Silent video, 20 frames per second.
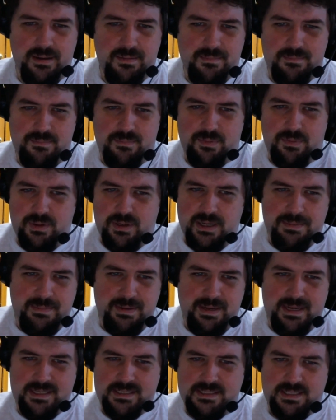Where I'm
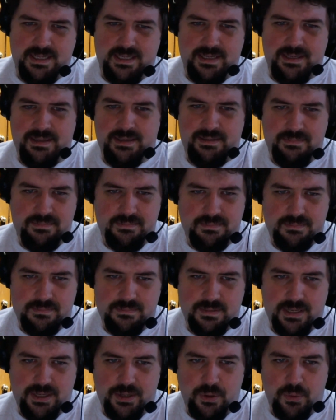at, I
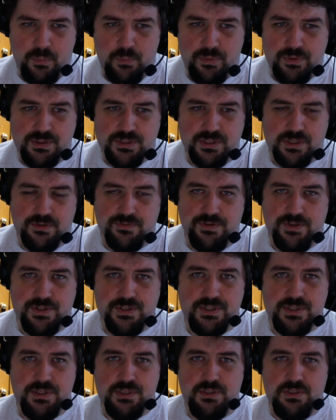own the
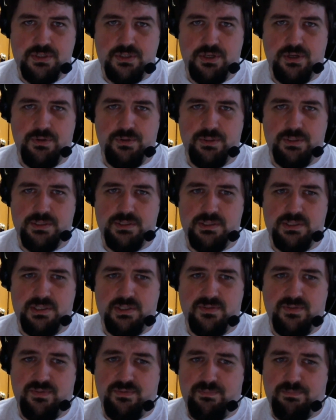servers, so it's
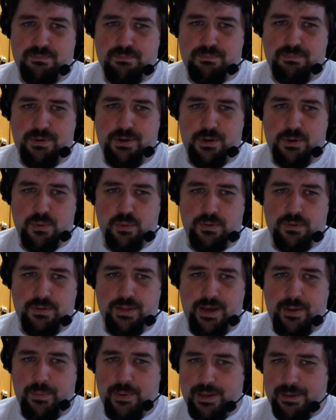pretty cool
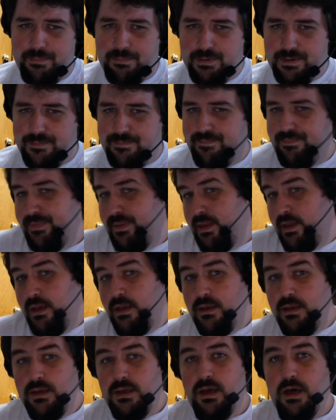that way. But
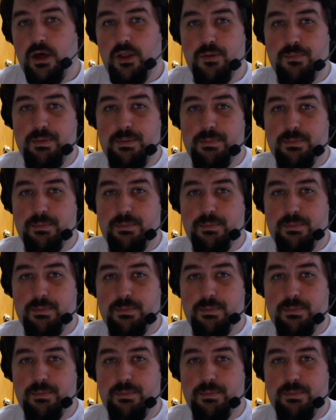other people